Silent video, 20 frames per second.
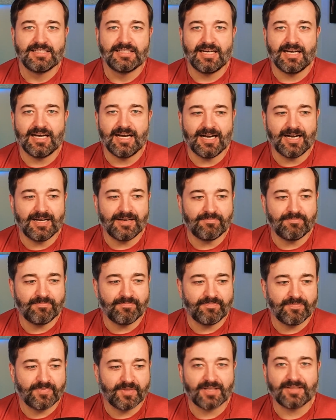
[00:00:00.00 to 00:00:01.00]

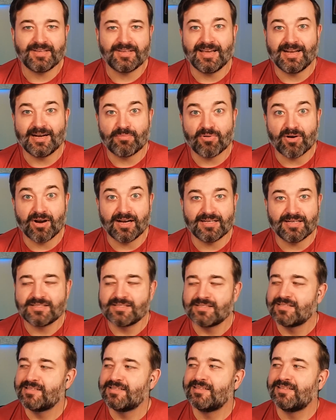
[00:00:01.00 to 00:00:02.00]
not the
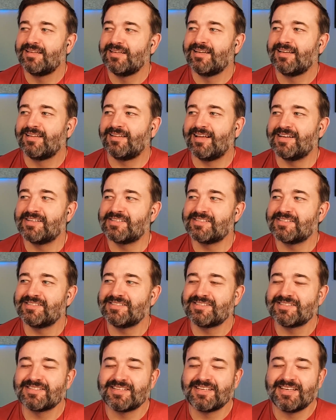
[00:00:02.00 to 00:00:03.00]
enterprise
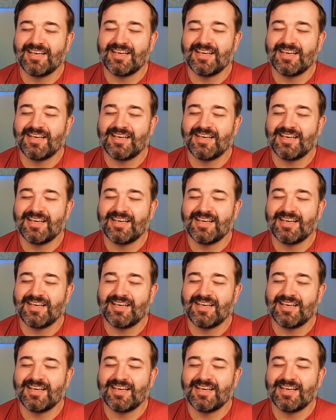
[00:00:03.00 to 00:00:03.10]
license.